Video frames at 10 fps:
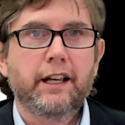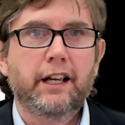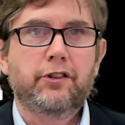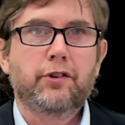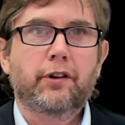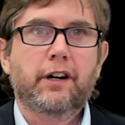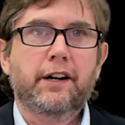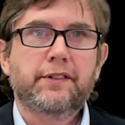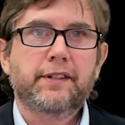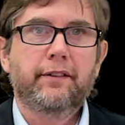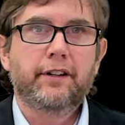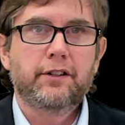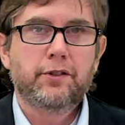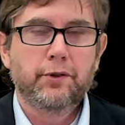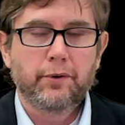Each year costs
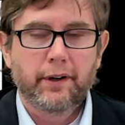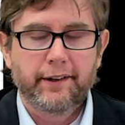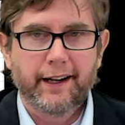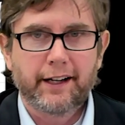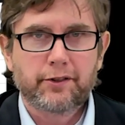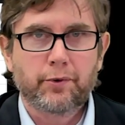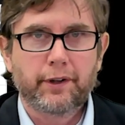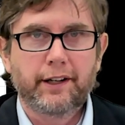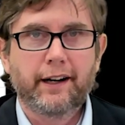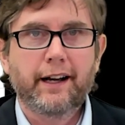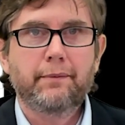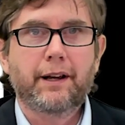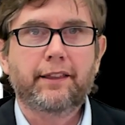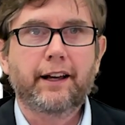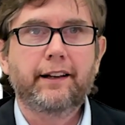$72,929,
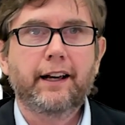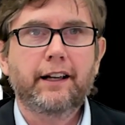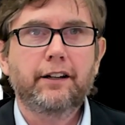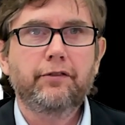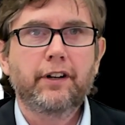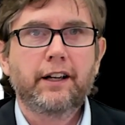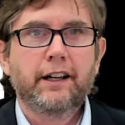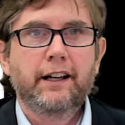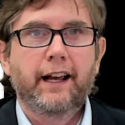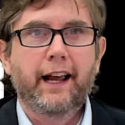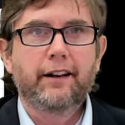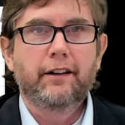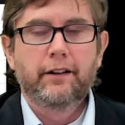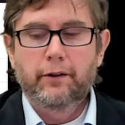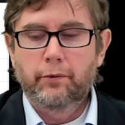make that negative. And
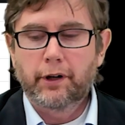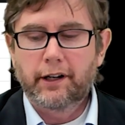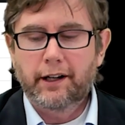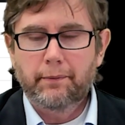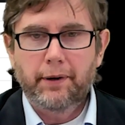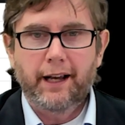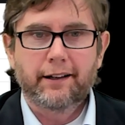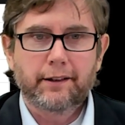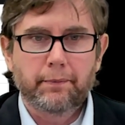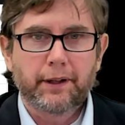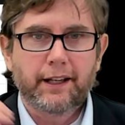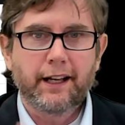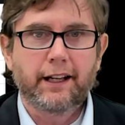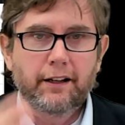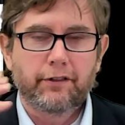we're going to get paid at the
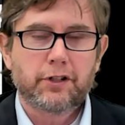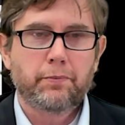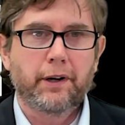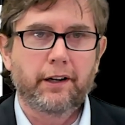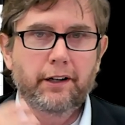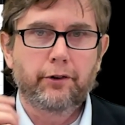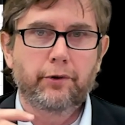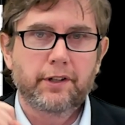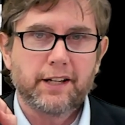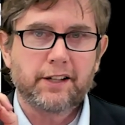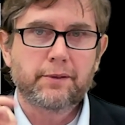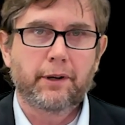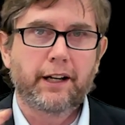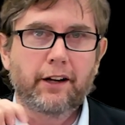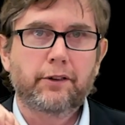beginning of each period. Illinois takes the
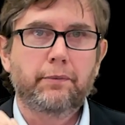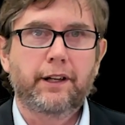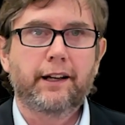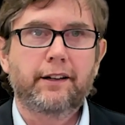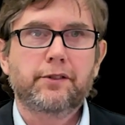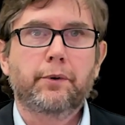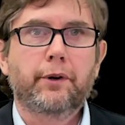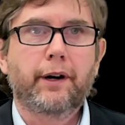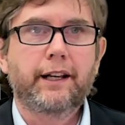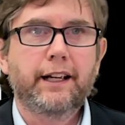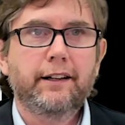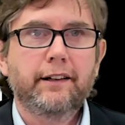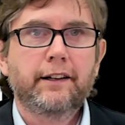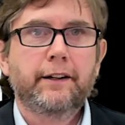money out at the beginning. So what do I need?